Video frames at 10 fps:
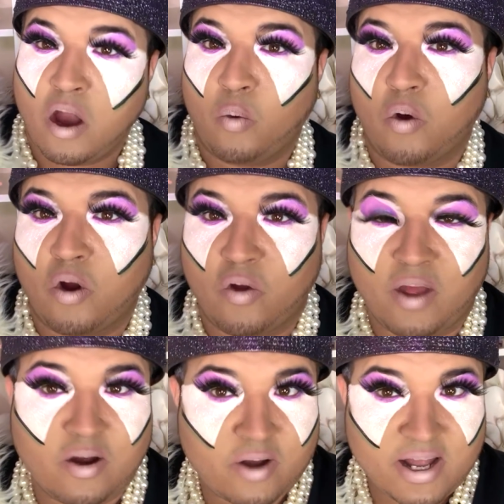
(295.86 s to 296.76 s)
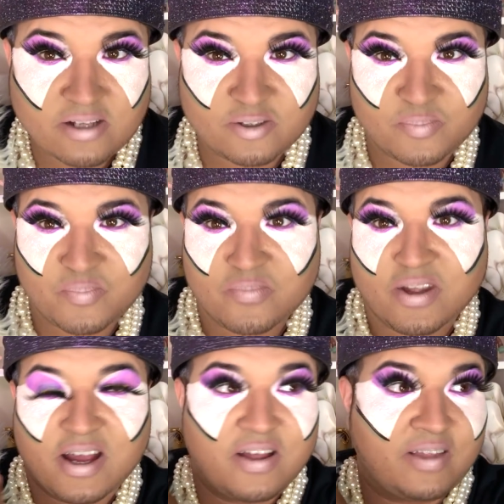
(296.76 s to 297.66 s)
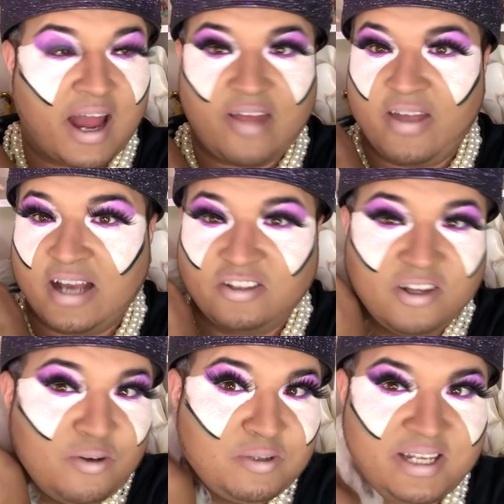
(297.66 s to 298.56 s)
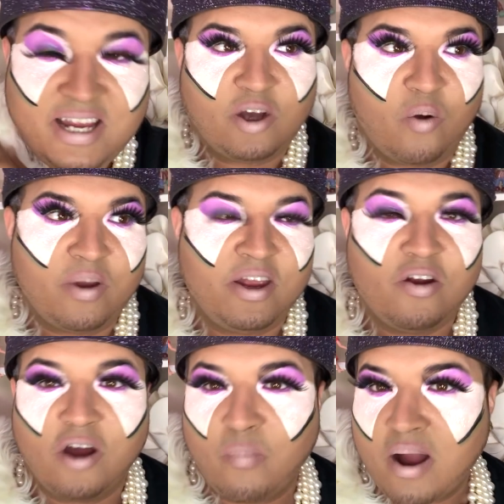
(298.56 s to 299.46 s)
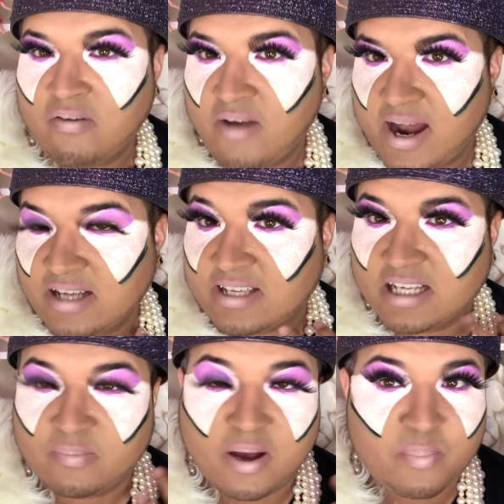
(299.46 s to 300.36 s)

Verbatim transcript: Well, girl, there it is that that's a little tea. So you know my fat ass has my